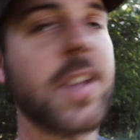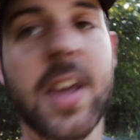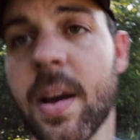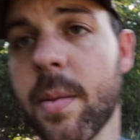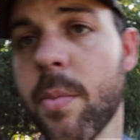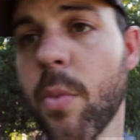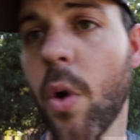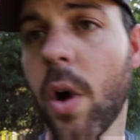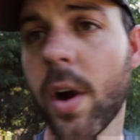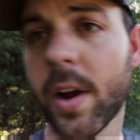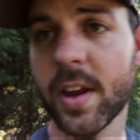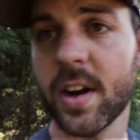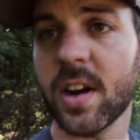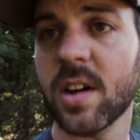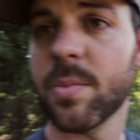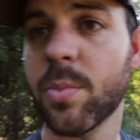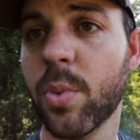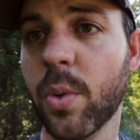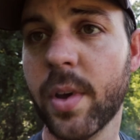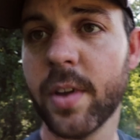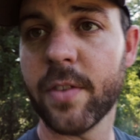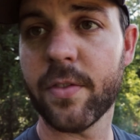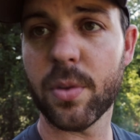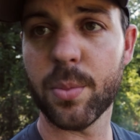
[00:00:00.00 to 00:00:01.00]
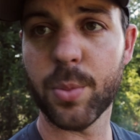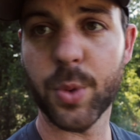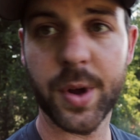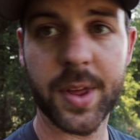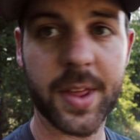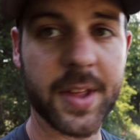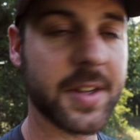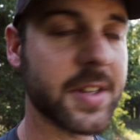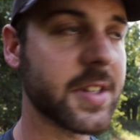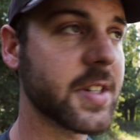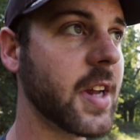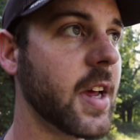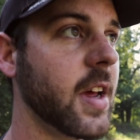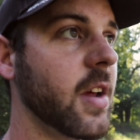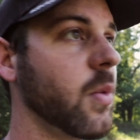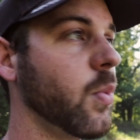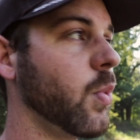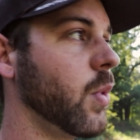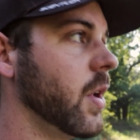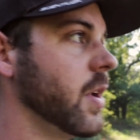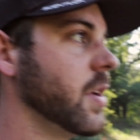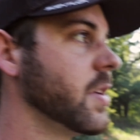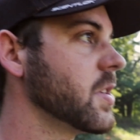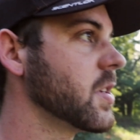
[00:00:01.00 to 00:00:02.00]
kept walking upwind from where that stand
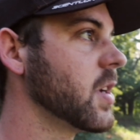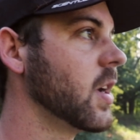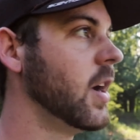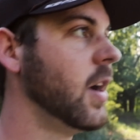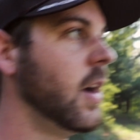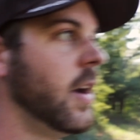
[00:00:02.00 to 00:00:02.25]
was.